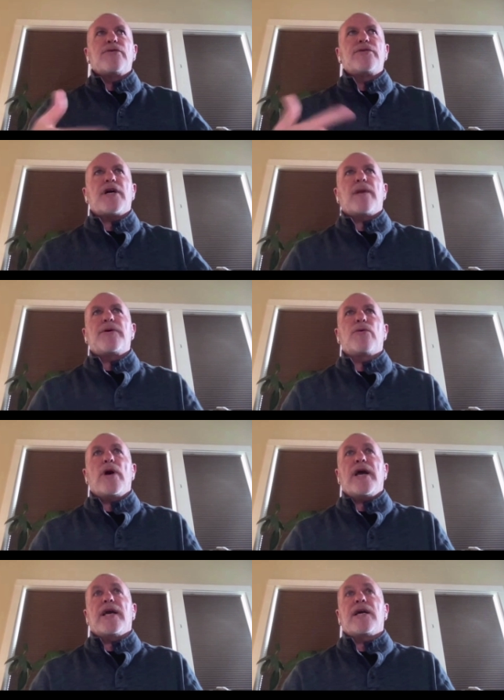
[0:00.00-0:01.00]
tuned up and
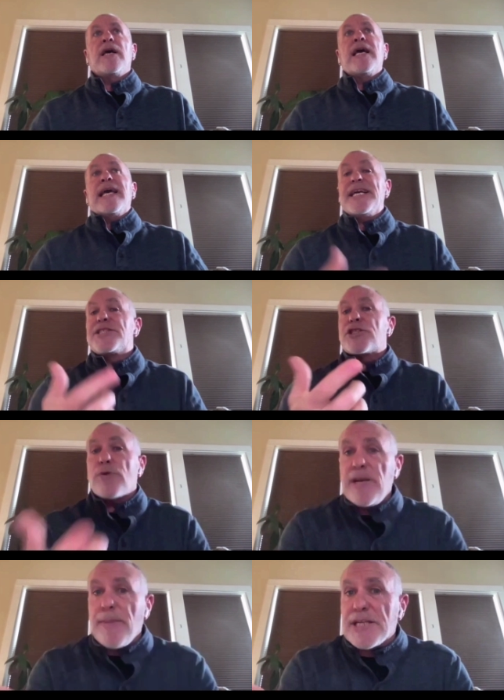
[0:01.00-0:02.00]
awake. He'd
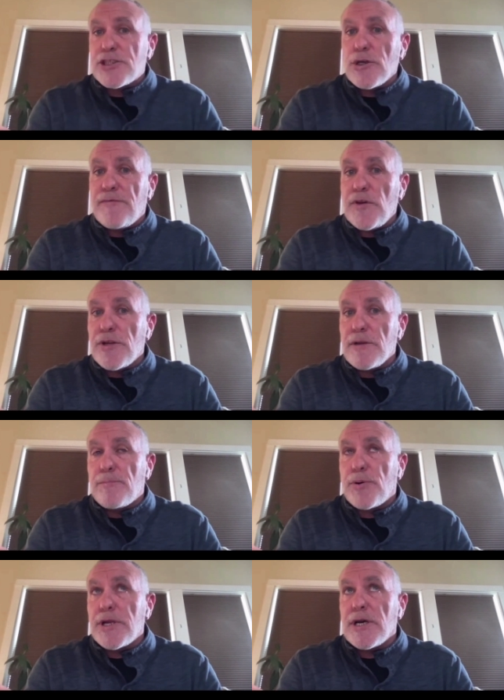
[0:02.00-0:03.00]
scream at you if you
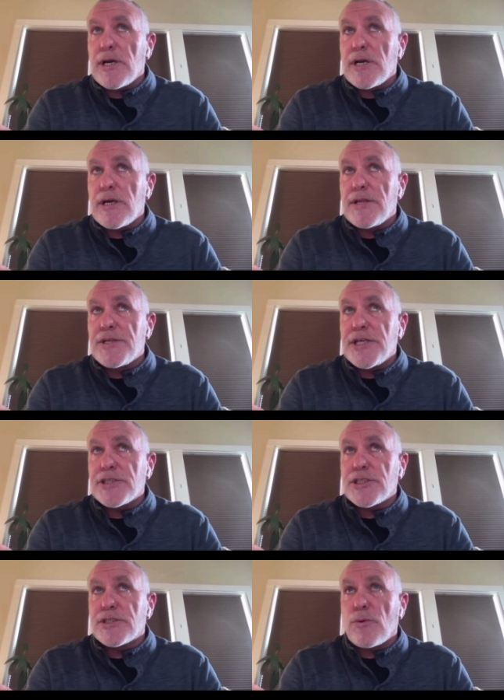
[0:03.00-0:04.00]
didn't put the
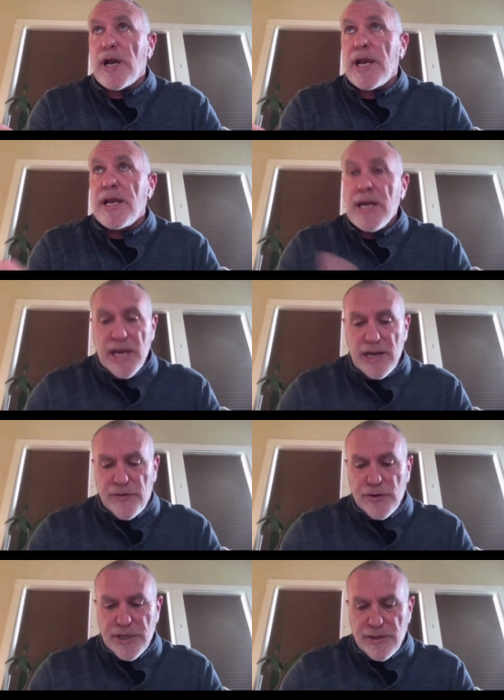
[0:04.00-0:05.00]
dishes away, and if
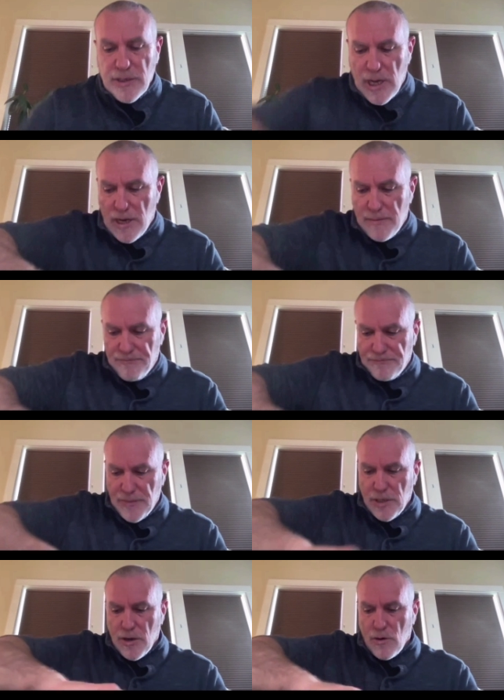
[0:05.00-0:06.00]
you didn't,
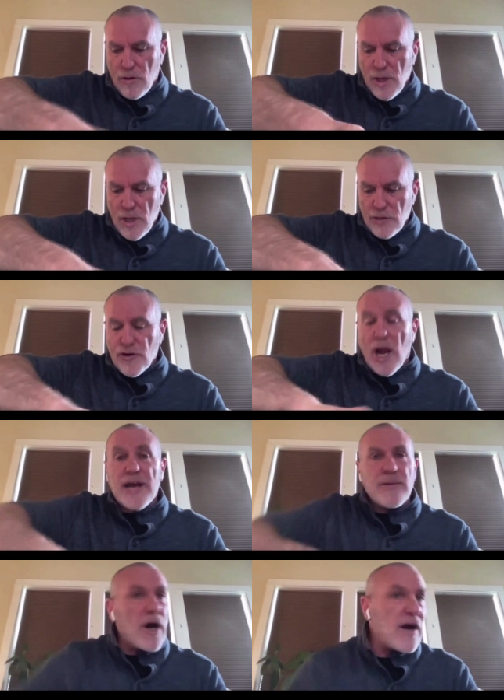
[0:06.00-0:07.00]
you know,
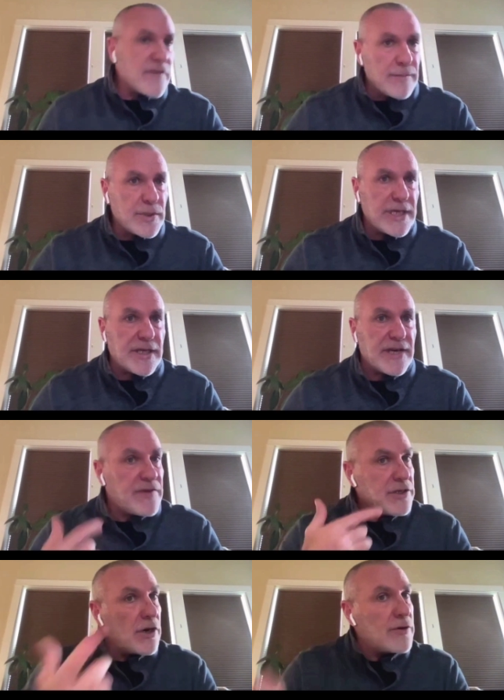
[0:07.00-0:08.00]
dry them off completely. If
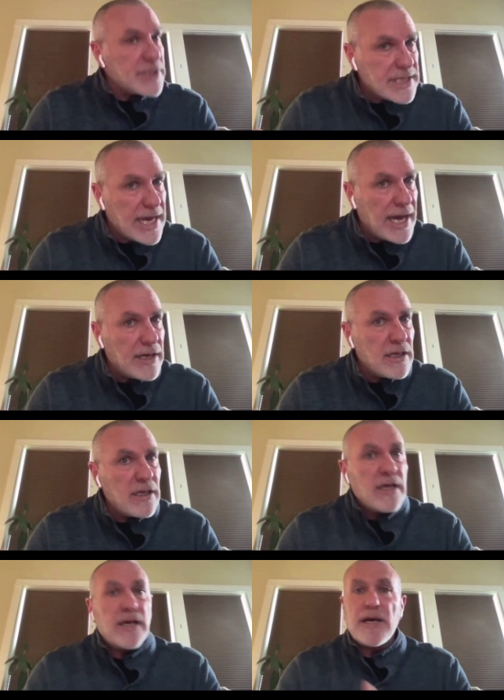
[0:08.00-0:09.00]
he noticed that,
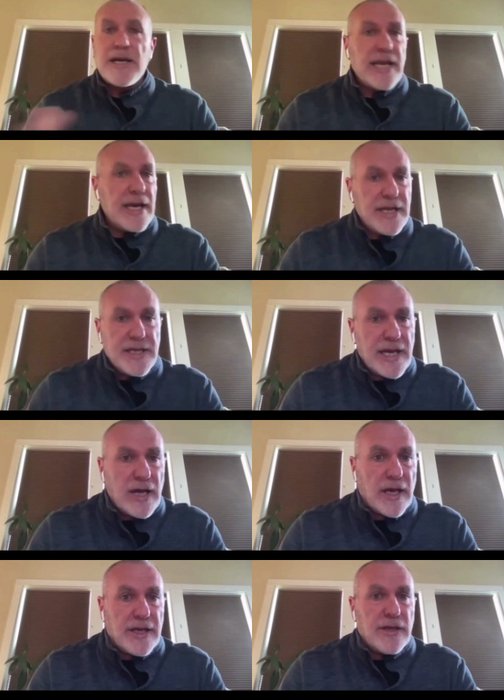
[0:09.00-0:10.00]
again, he'd
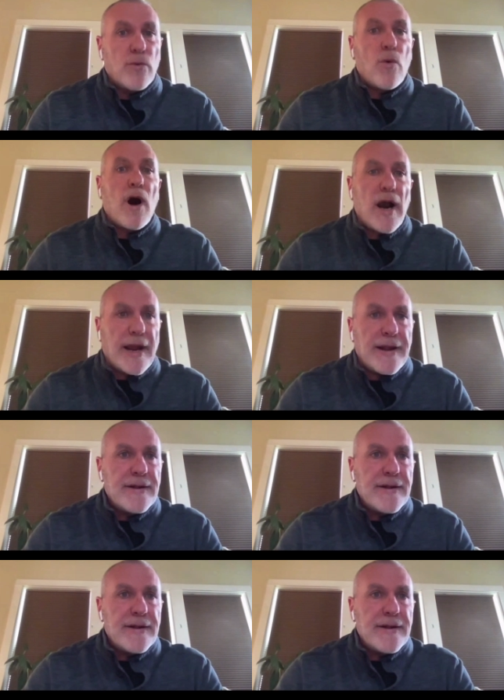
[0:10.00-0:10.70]
yell at you. Why?